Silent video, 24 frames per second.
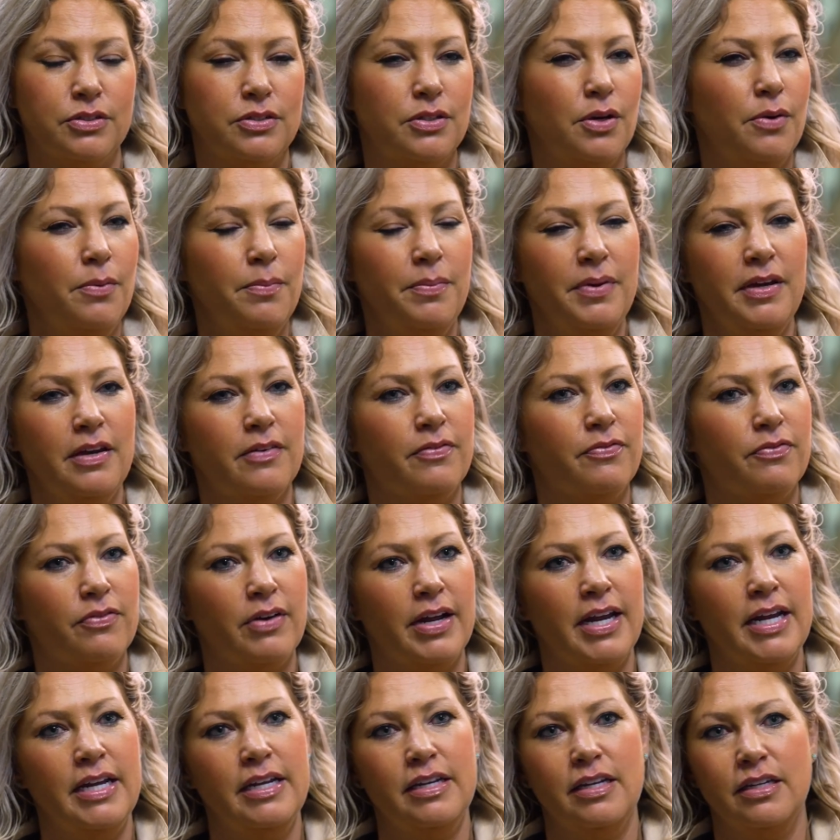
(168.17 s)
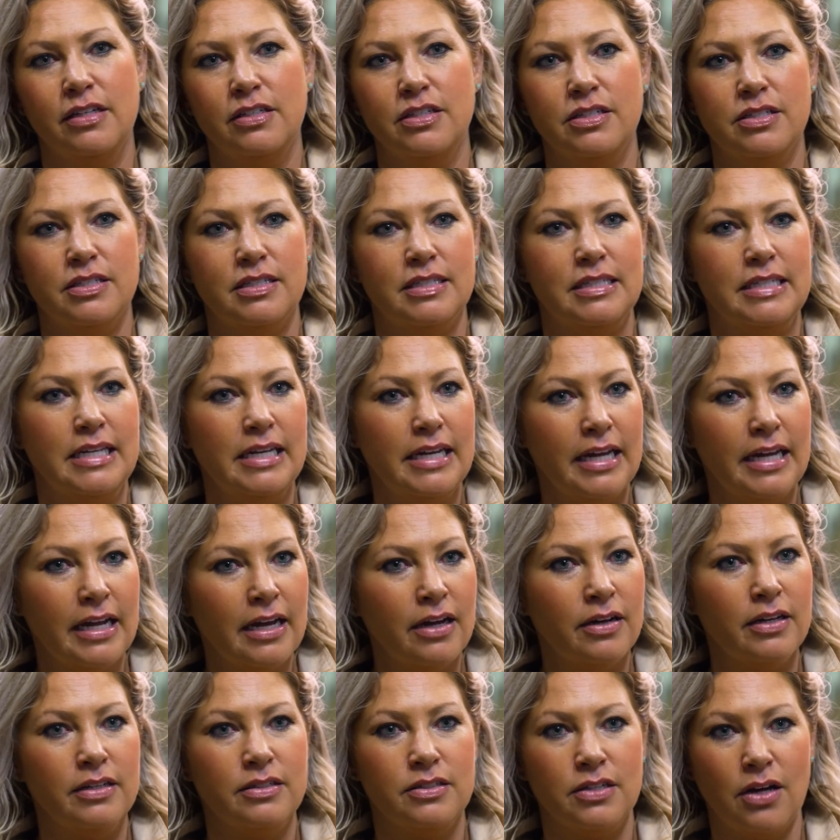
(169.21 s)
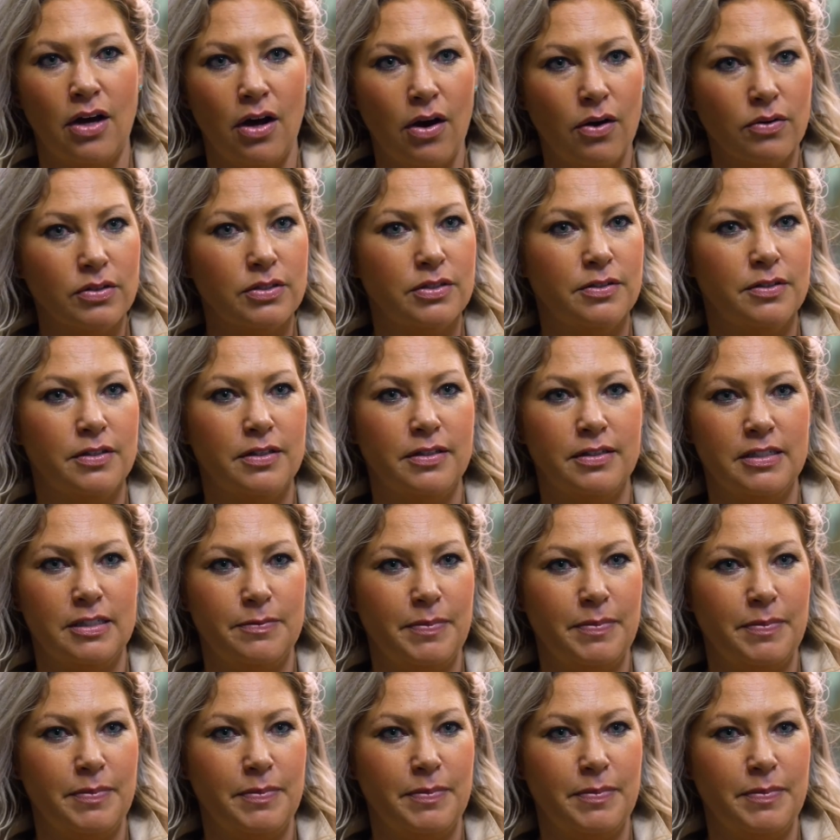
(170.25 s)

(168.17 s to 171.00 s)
don't be afraid to just sit down and talk to these